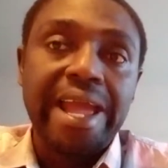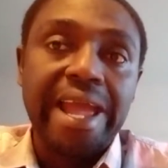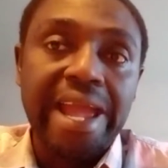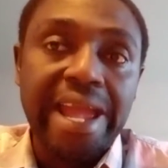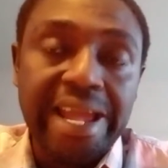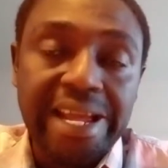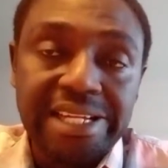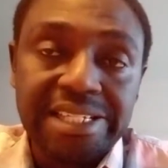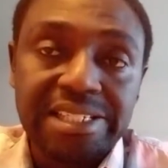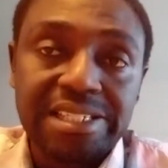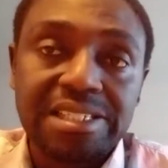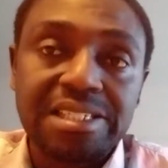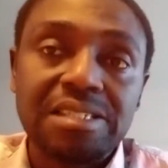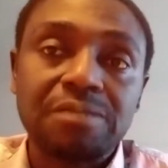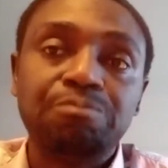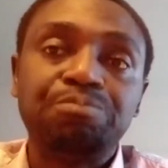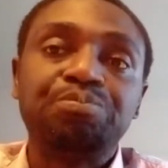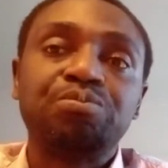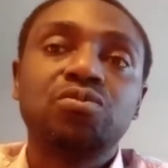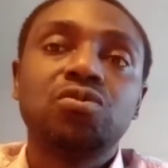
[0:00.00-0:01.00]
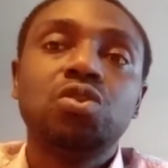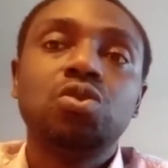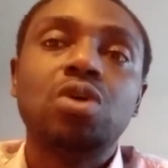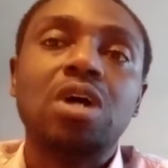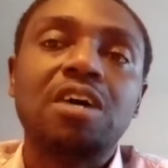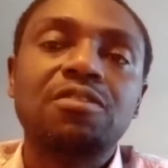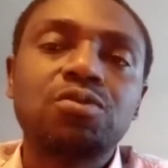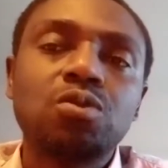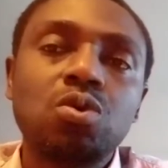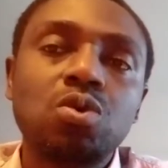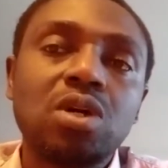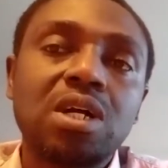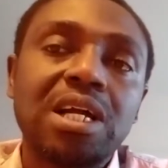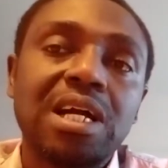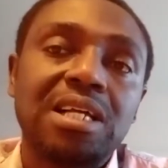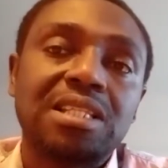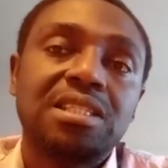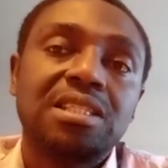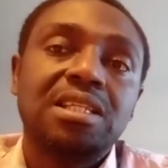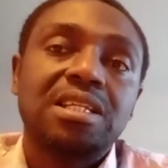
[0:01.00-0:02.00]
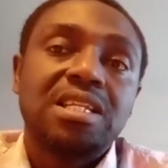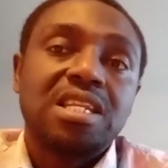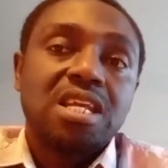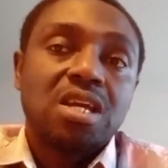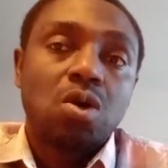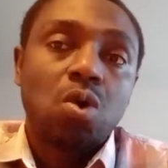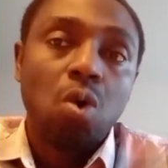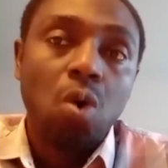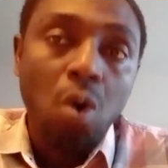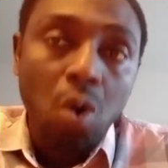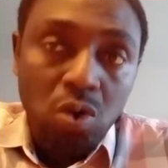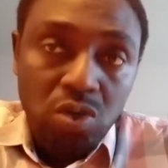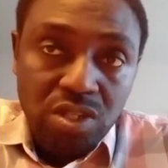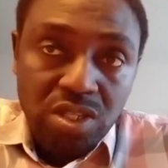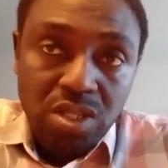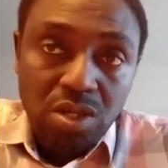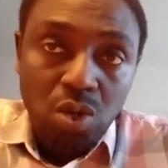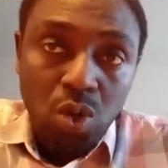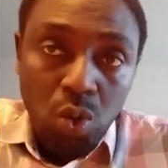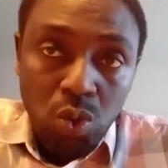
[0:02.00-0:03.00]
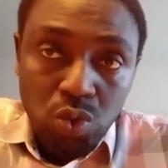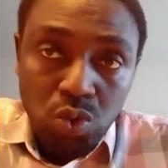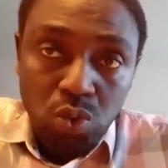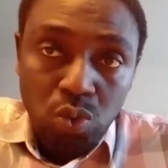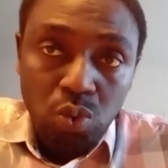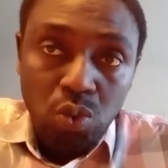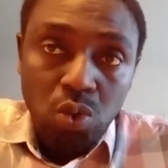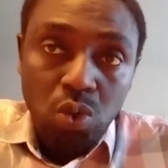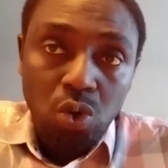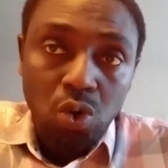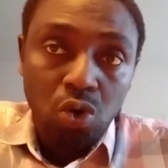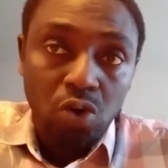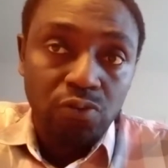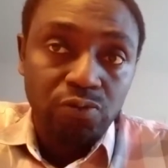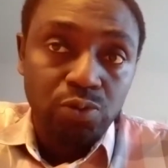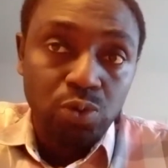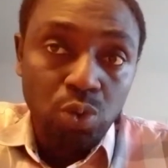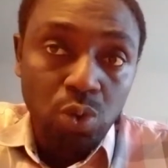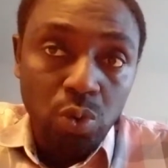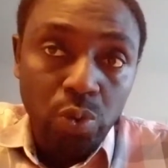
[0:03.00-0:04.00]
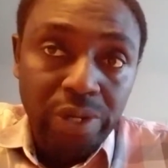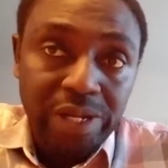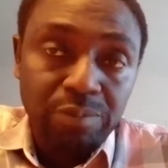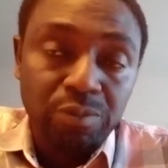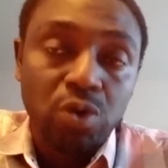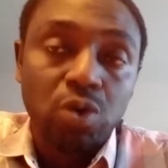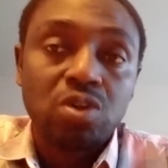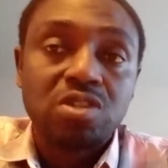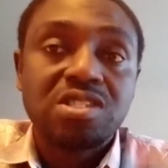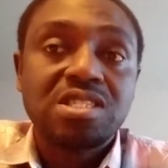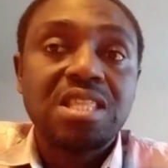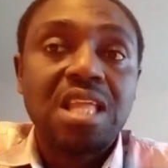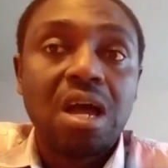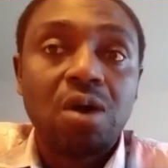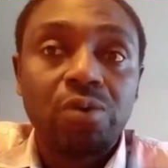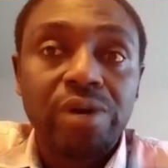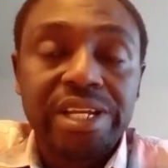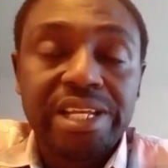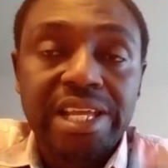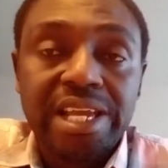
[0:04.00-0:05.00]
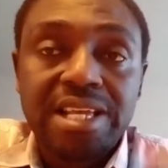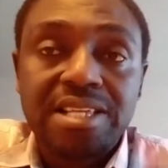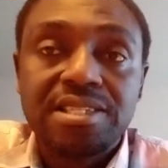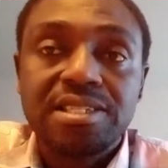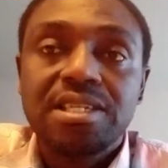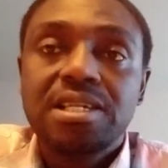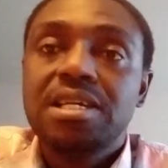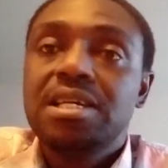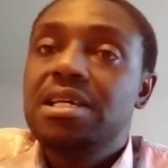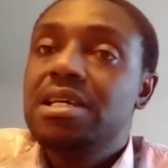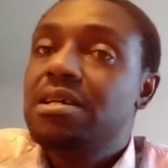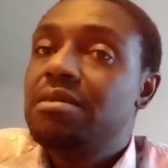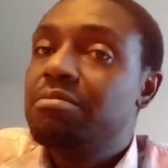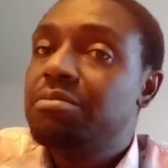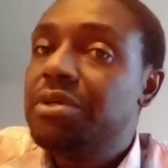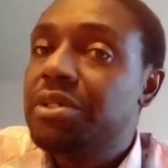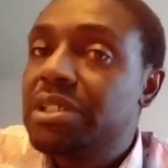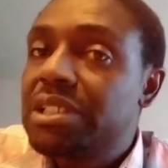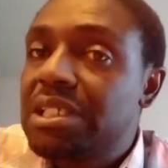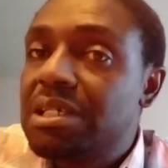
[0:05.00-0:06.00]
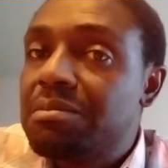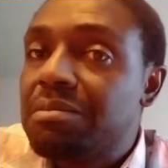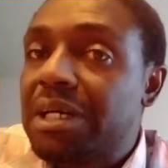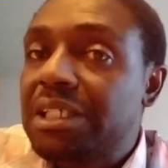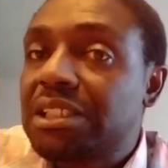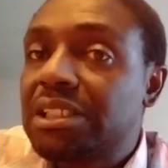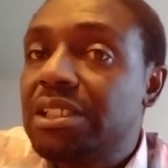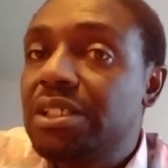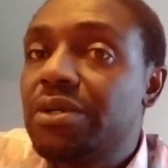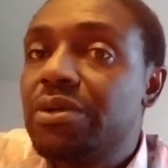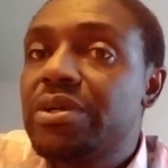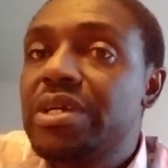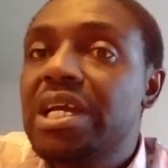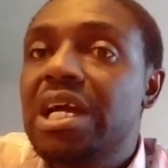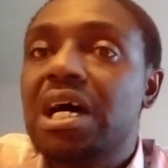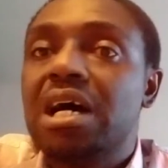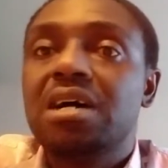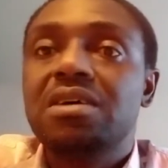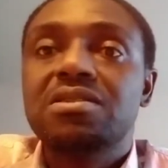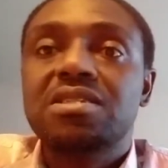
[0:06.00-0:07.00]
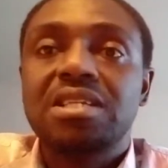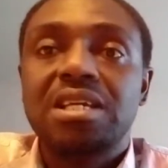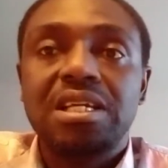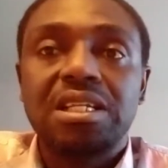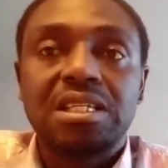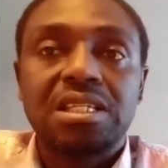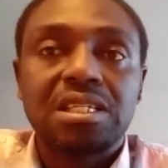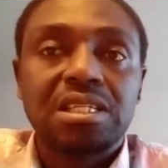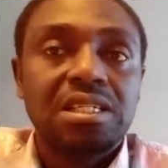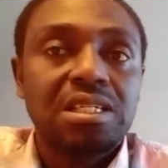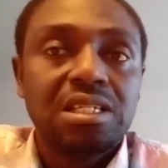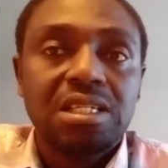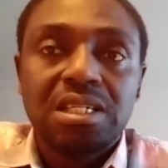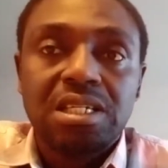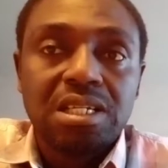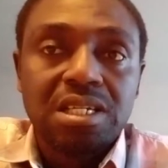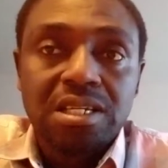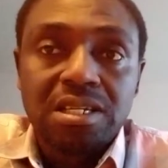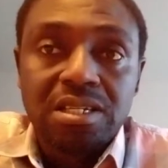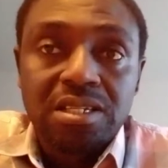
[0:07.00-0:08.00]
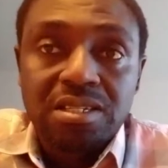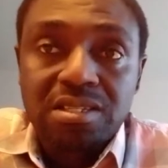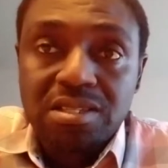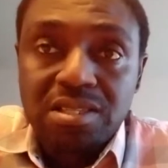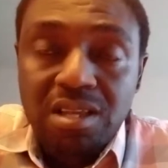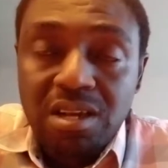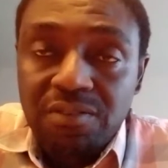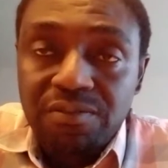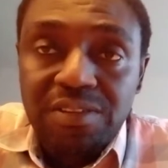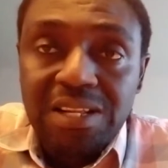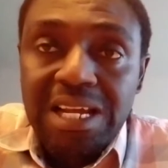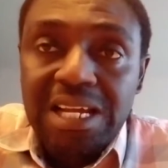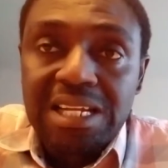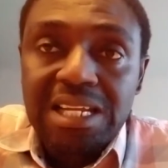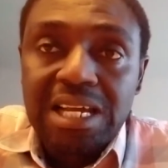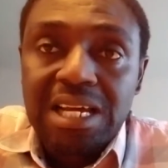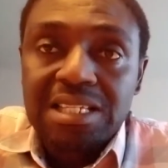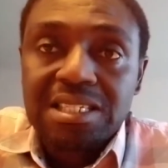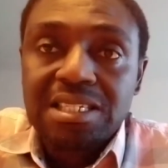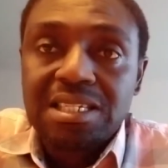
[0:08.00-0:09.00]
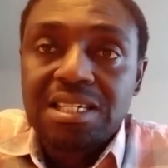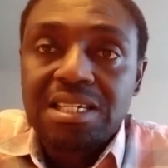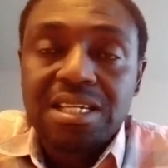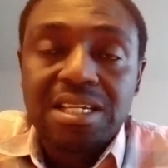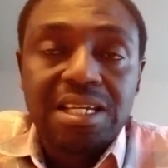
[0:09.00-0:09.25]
and you have to look at the cost also of doing, because nowadays building materials and stuff like that